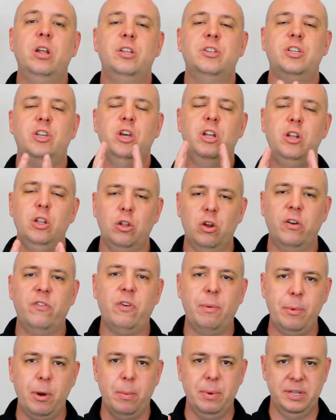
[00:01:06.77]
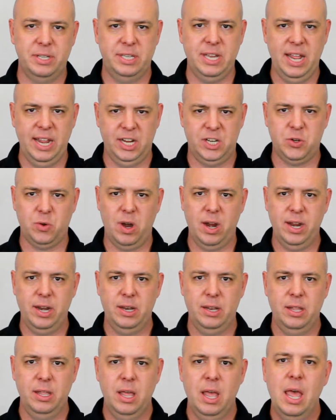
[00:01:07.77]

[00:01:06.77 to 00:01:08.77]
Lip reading: it's good to learn from your mistakes, right?